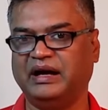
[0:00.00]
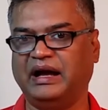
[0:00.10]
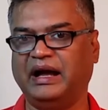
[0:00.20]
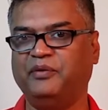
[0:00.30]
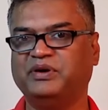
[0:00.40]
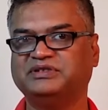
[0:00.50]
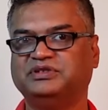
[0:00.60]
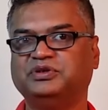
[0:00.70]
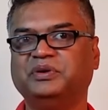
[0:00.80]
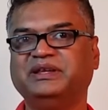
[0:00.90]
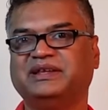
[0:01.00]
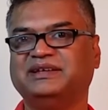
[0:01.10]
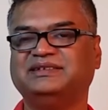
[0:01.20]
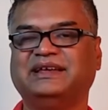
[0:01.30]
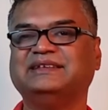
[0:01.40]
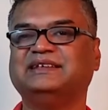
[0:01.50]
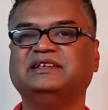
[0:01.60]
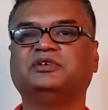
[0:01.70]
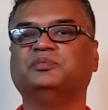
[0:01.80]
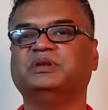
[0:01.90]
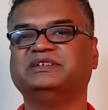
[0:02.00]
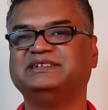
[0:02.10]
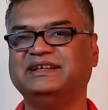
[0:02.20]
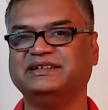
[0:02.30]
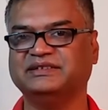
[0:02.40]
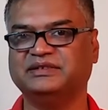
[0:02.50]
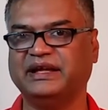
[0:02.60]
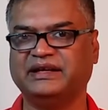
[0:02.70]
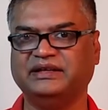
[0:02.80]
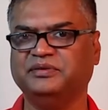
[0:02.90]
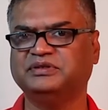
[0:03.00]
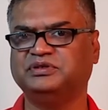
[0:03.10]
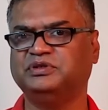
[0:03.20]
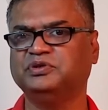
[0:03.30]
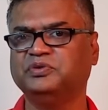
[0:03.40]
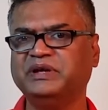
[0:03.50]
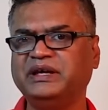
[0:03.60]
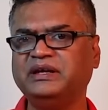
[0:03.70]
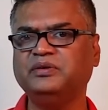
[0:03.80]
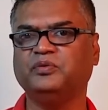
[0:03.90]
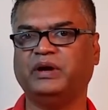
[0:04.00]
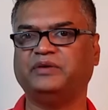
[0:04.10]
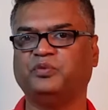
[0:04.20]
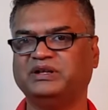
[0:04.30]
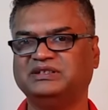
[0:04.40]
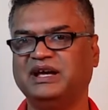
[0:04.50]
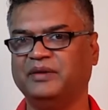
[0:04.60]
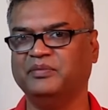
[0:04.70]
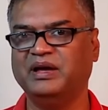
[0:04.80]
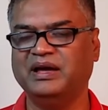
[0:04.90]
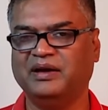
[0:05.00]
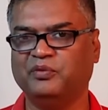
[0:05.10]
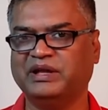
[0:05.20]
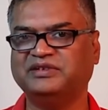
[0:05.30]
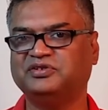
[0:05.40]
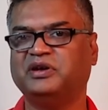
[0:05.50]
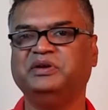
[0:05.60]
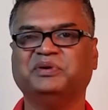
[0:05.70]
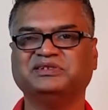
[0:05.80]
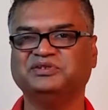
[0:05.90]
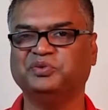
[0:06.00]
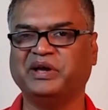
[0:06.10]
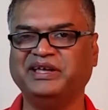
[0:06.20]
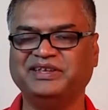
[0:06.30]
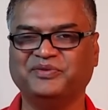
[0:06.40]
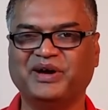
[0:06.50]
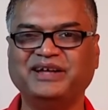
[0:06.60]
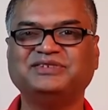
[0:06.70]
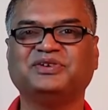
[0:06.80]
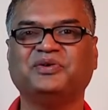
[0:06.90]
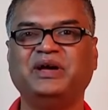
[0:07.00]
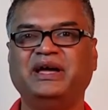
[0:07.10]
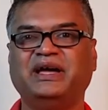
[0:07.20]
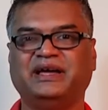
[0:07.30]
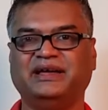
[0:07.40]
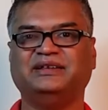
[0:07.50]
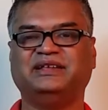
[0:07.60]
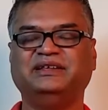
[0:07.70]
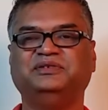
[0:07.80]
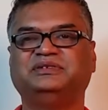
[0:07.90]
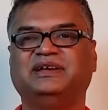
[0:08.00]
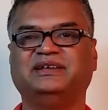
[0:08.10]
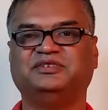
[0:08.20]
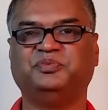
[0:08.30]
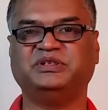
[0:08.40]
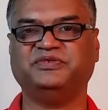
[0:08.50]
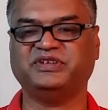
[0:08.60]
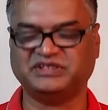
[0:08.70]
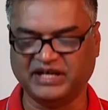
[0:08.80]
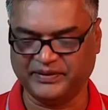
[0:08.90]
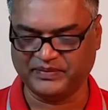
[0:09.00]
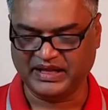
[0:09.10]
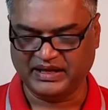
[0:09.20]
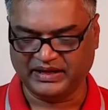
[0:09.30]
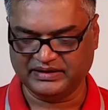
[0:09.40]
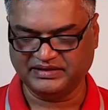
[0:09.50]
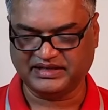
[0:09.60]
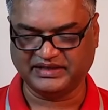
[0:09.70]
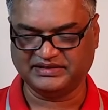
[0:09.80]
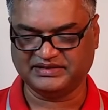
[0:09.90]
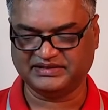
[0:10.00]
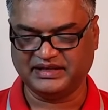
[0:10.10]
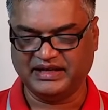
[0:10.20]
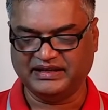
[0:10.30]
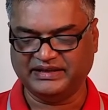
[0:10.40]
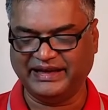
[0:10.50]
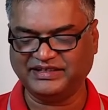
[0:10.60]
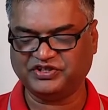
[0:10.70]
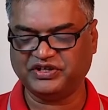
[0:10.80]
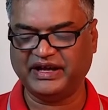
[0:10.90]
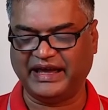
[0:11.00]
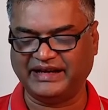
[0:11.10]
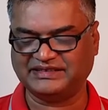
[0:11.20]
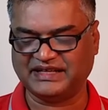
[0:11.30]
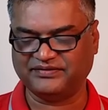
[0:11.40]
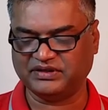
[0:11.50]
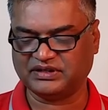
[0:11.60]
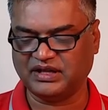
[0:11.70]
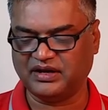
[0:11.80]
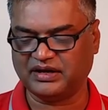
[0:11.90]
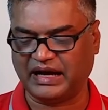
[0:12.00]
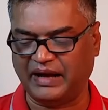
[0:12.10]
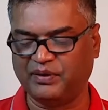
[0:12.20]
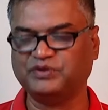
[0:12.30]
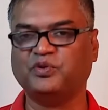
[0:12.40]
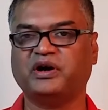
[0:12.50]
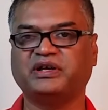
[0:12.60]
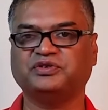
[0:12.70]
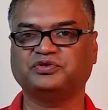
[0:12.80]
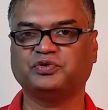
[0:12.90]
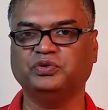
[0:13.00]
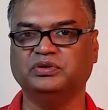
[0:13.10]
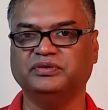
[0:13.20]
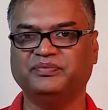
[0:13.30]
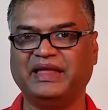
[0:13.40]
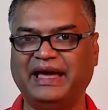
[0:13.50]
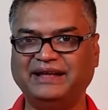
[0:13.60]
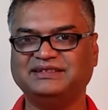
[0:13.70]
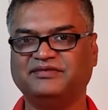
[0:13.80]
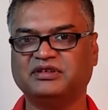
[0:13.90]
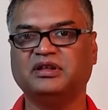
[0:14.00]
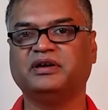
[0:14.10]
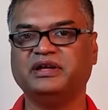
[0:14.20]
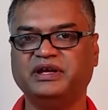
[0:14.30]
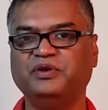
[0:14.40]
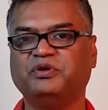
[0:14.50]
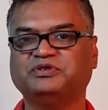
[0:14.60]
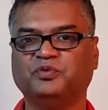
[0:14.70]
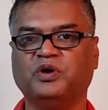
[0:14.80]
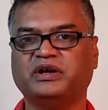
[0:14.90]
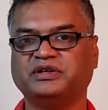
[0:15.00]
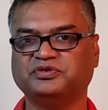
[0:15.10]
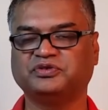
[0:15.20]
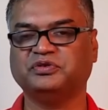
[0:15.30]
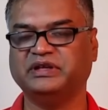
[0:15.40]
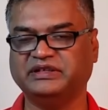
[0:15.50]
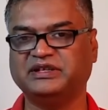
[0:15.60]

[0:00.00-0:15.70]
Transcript: I was doing this is incomplete sentence, like you was doing at what time? When I saw you wasn't doing anything, right? So then you say a specific time. In this case, it says, yesterday at 7 o'clock, I was walking to school. At 7 o'clock, he was walking to school.